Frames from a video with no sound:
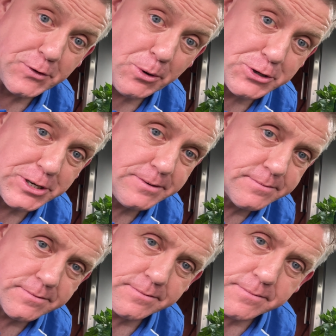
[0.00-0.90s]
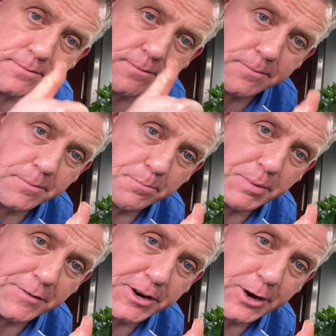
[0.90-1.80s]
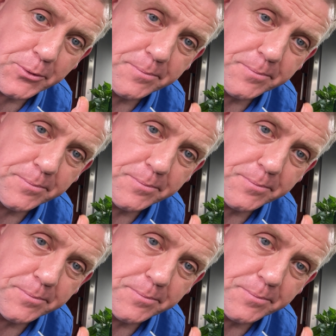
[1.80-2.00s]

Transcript: for watching bye for now